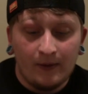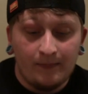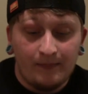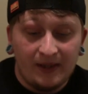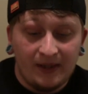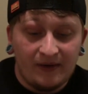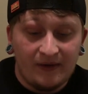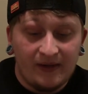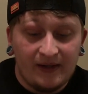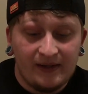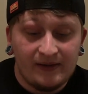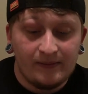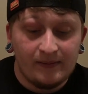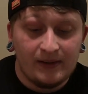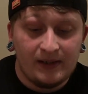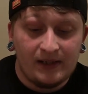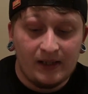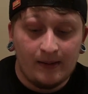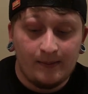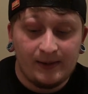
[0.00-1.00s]
the big things with
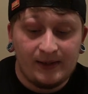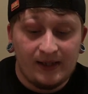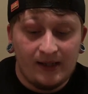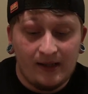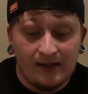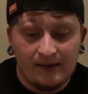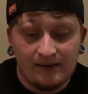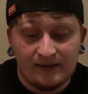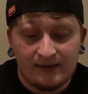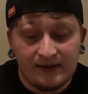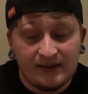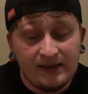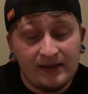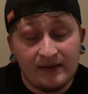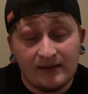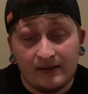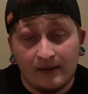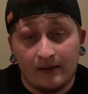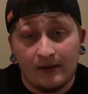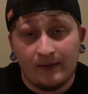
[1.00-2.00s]
the Domitianus, because he
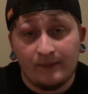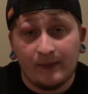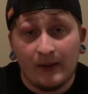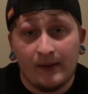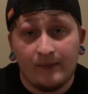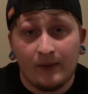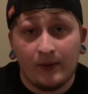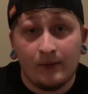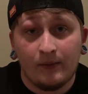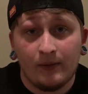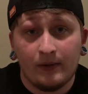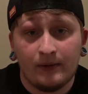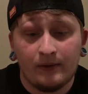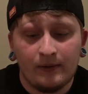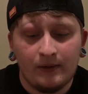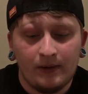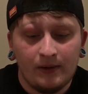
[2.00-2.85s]
is 3,500.